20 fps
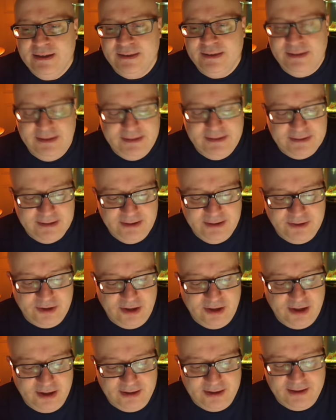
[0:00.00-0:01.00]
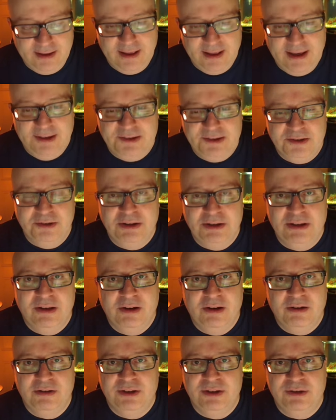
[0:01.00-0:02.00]
these things are not going to last you any
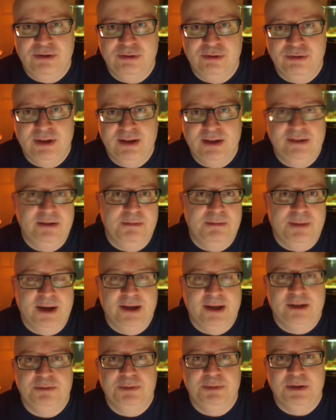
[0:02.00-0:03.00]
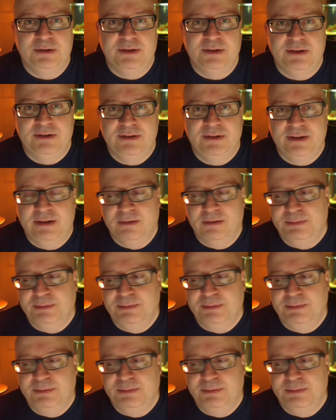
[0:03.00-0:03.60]
longer than 2 days in my experience.